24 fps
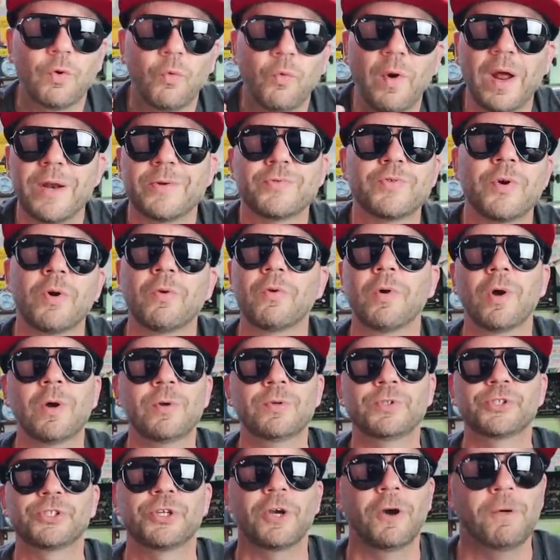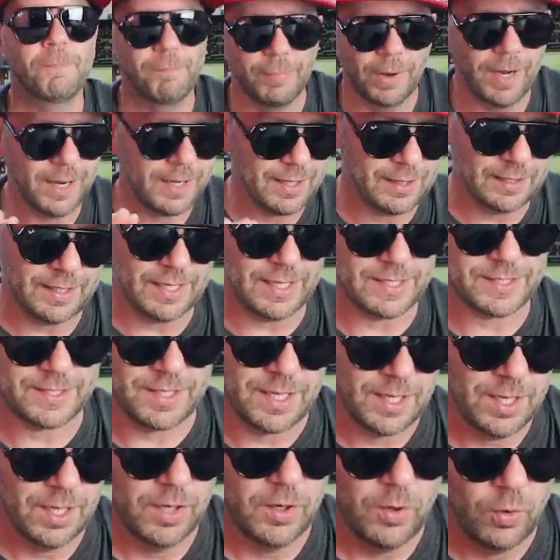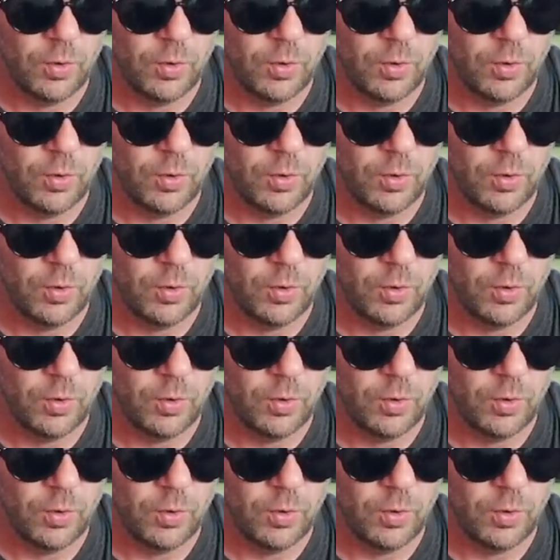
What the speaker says: retro roadshow bucket list.